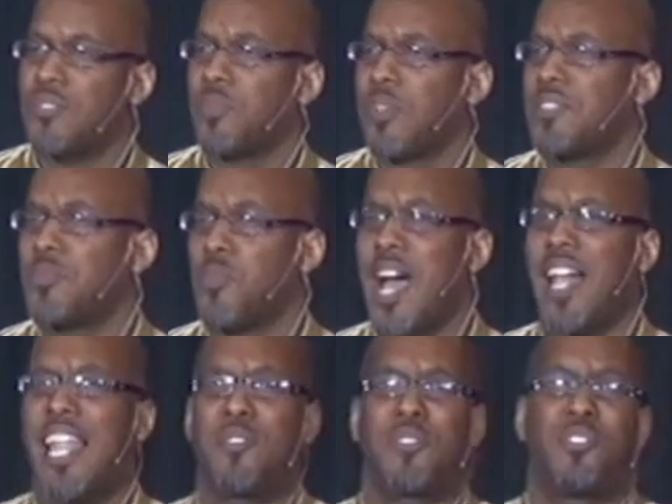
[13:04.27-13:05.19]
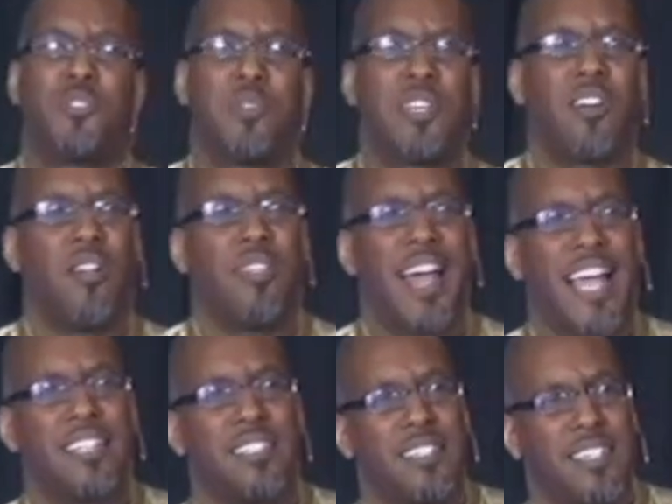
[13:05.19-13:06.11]
was while I was doing all
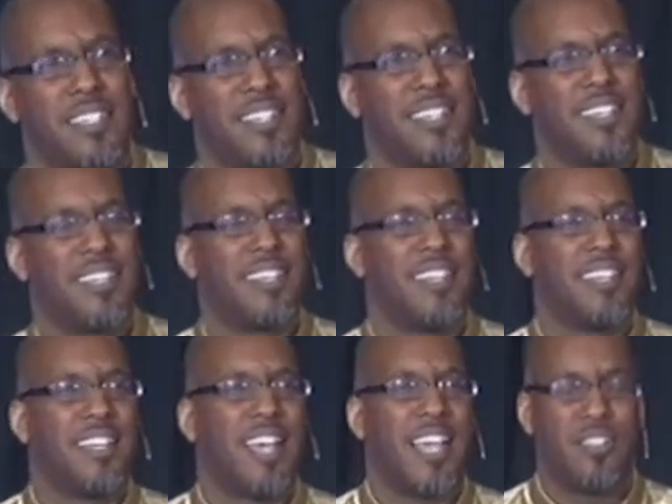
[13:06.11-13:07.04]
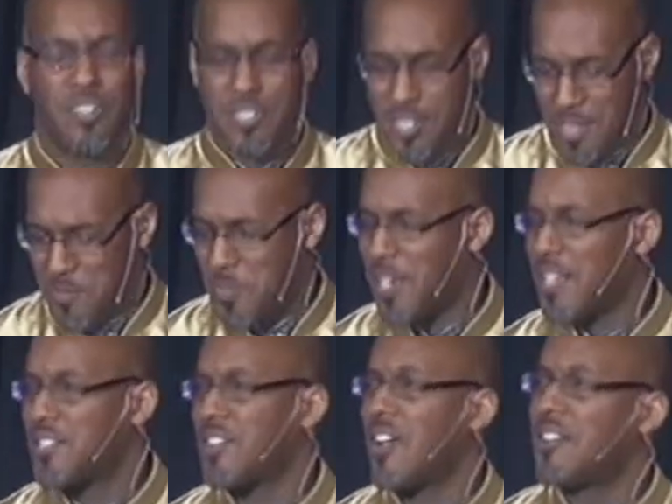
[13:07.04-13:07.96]
that, I looked up and I
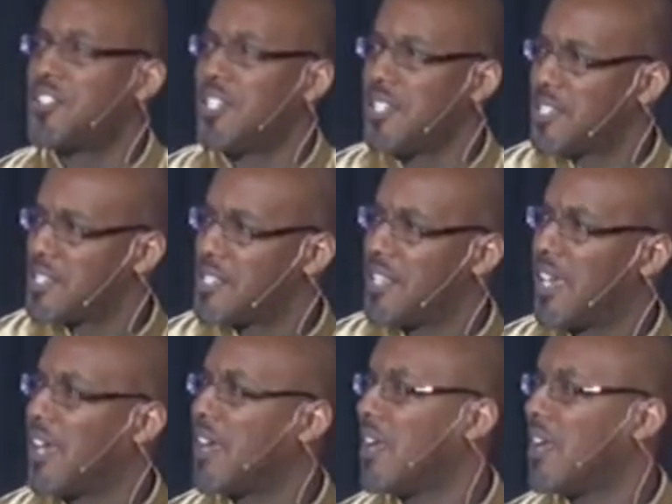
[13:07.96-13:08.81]
saw Jesus there,